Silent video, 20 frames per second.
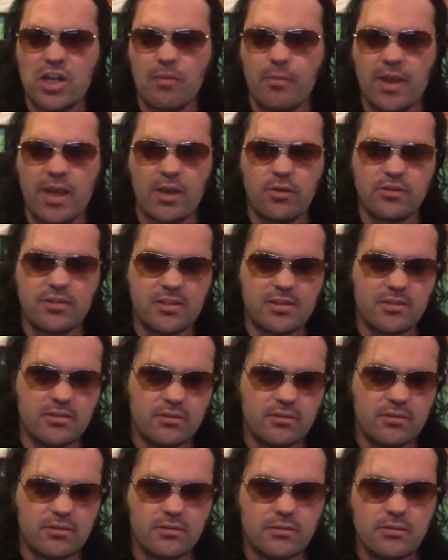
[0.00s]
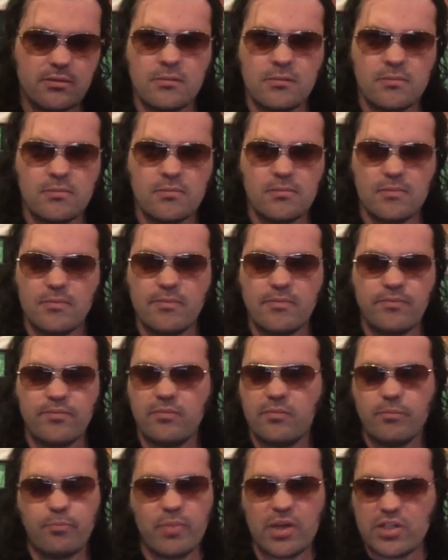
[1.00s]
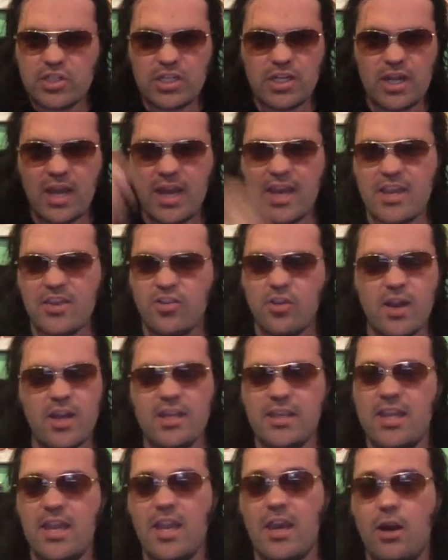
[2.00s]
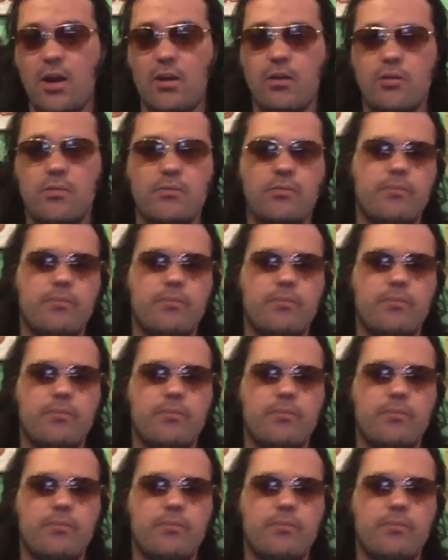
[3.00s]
about. But she dies, so I didn't care.